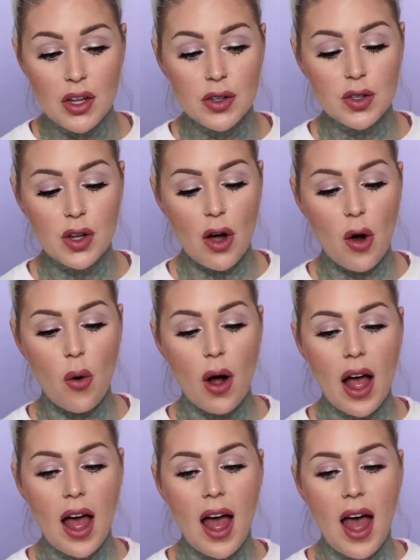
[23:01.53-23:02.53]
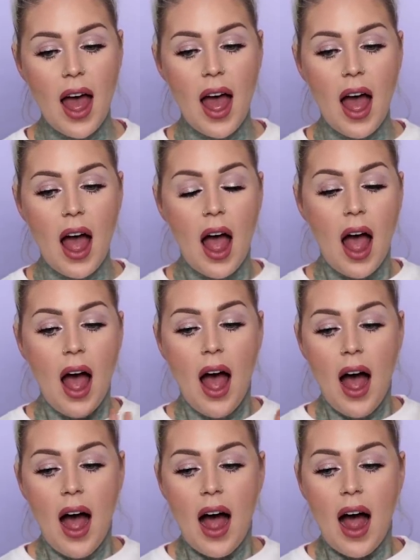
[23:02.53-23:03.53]
So
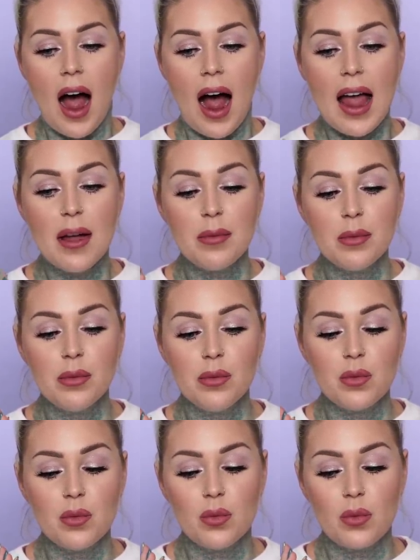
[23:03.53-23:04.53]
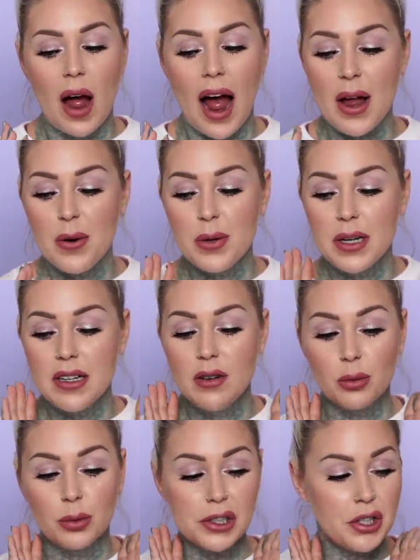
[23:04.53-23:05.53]
I
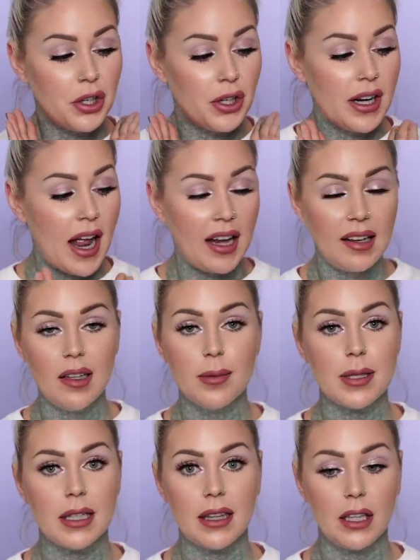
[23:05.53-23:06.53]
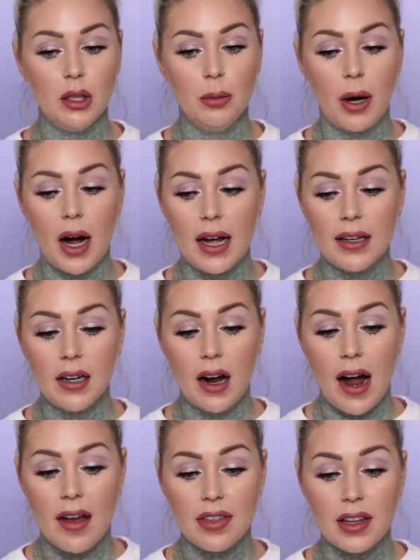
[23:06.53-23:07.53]
would return any lipstick that you bought.
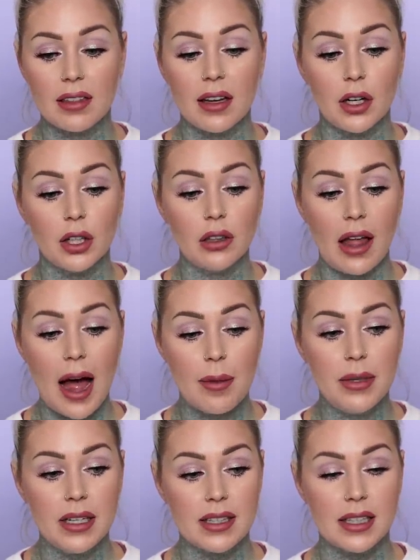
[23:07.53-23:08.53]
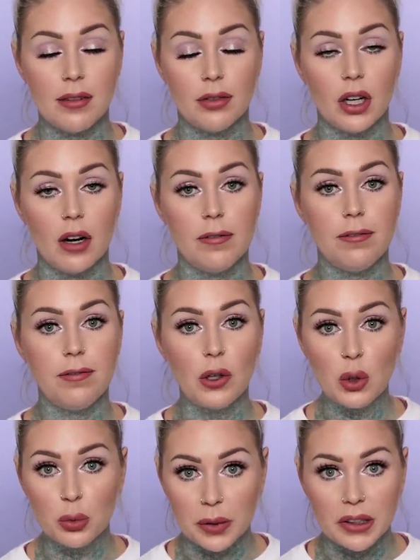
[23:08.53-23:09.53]
I think that her lab needs to give her a
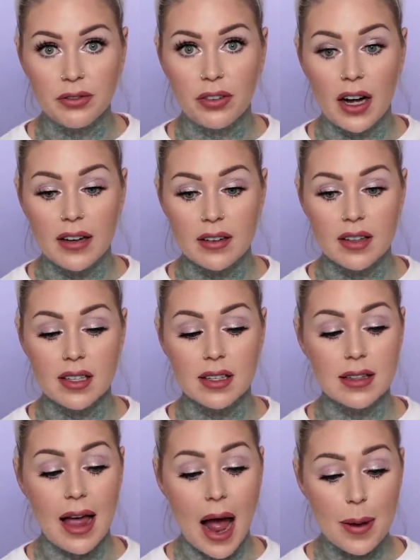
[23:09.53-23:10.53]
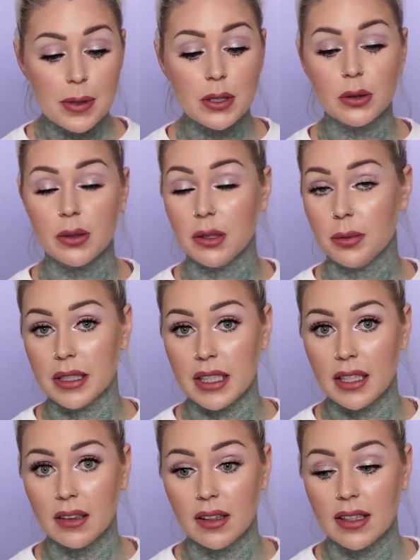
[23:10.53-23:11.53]
full refund. This is absolutely
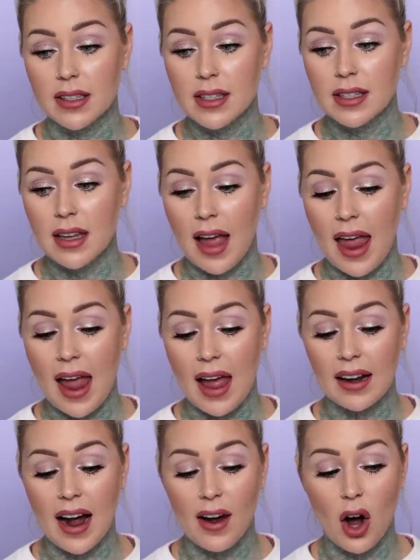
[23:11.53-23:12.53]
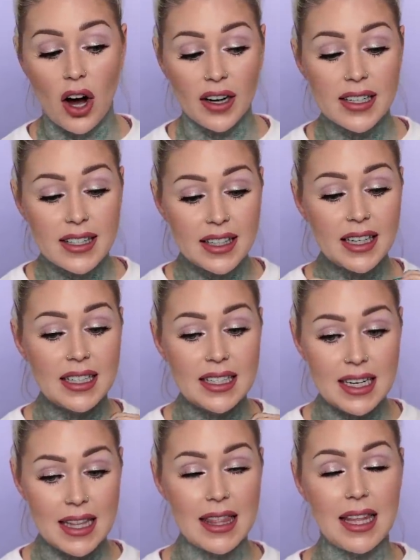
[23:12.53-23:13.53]
ridiculous. And I honestly
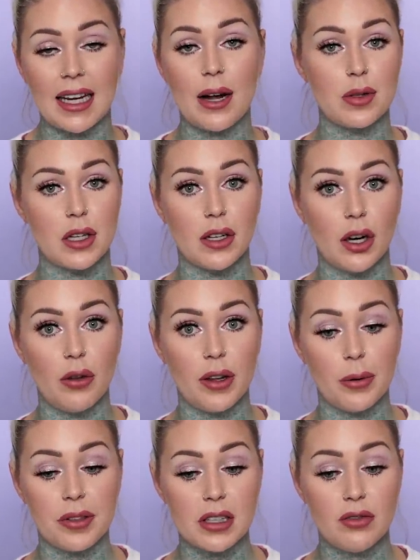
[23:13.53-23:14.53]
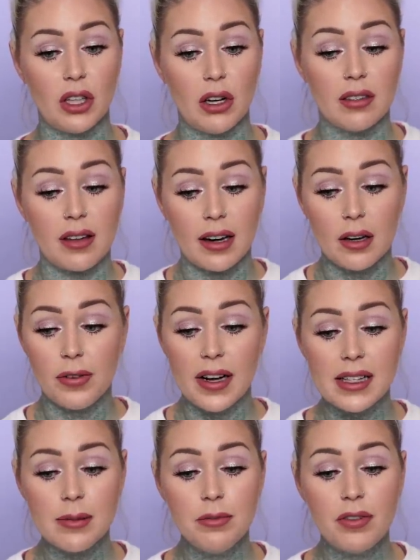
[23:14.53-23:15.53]
didn't think I was gonna go there with this video. I thought I'd
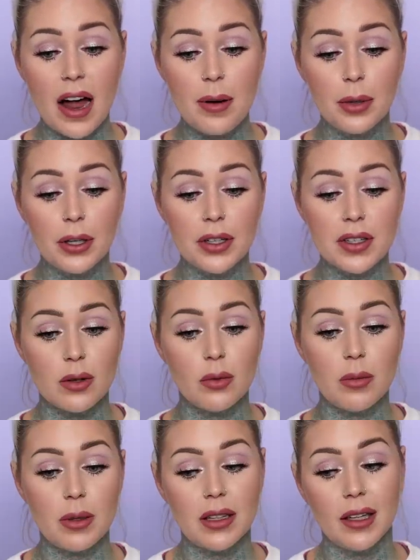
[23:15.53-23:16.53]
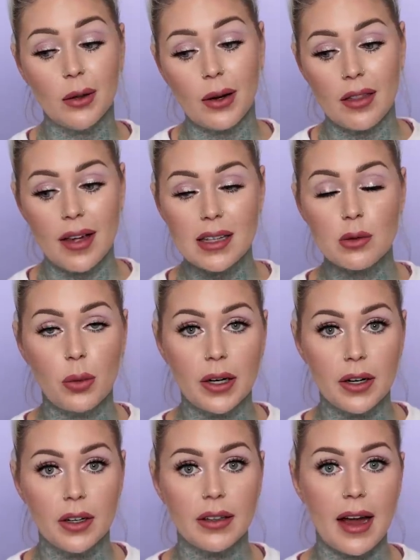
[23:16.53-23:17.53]
find some fibers and we'd be like, okay, that's
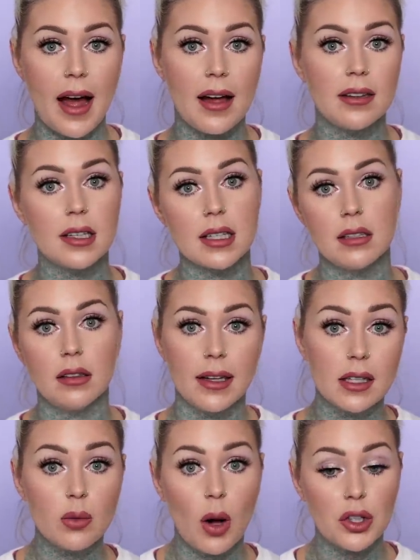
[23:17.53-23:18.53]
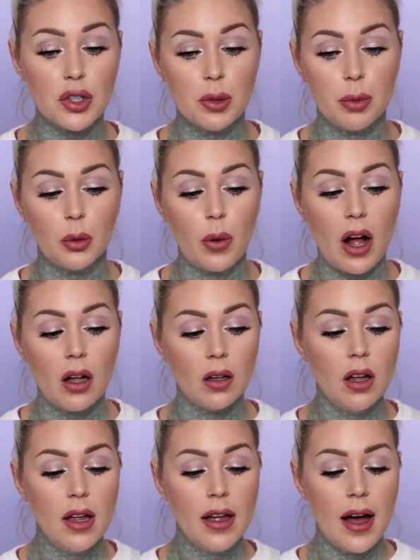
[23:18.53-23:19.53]
weird. Yeah, it doesn't like swatch super
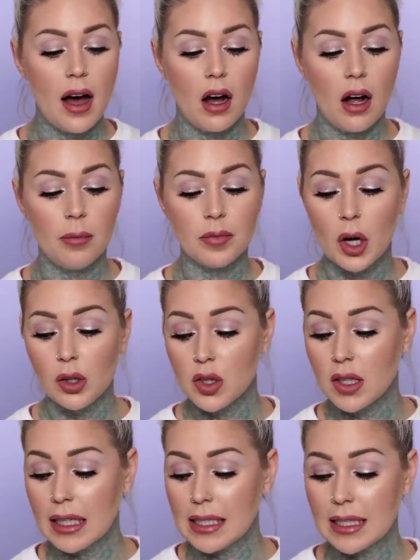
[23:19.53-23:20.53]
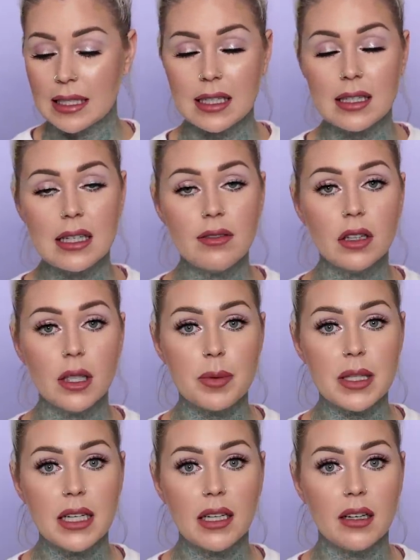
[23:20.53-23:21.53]
well. Also, the consistency of the
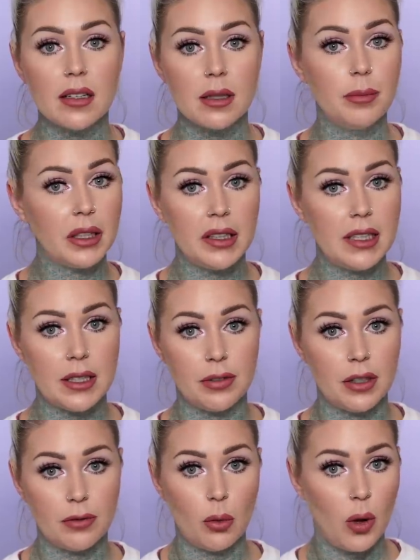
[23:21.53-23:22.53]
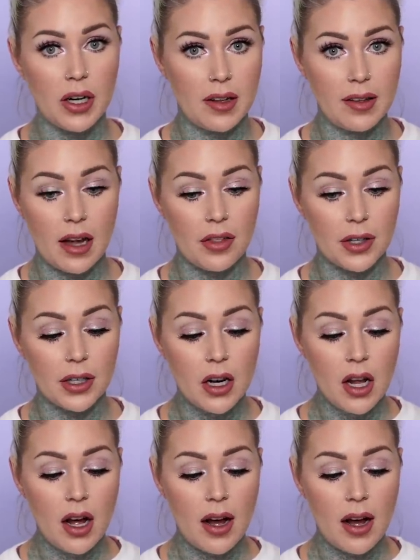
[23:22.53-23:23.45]
lipstick is completely different from one to the other.